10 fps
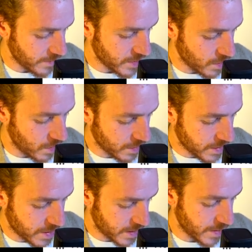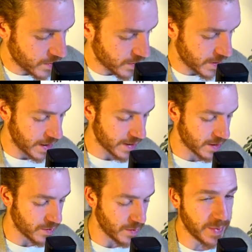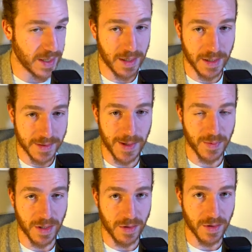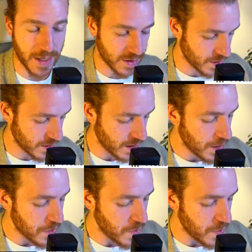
So all these acceptor tasks would be accepting connections.